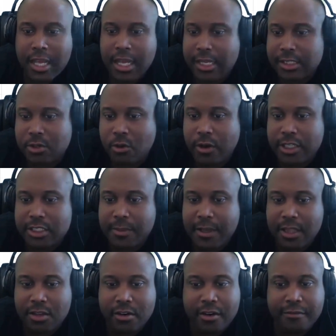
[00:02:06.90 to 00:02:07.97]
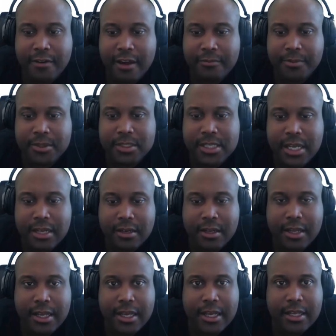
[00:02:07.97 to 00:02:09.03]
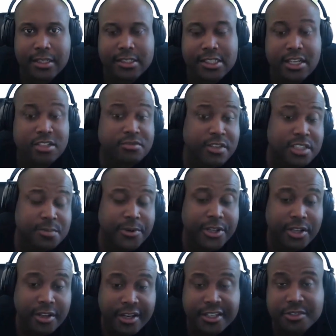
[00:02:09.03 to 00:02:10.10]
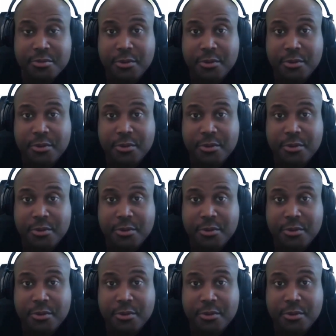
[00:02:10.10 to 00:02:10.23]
is going to be 35%, and the sales rank's pretty good at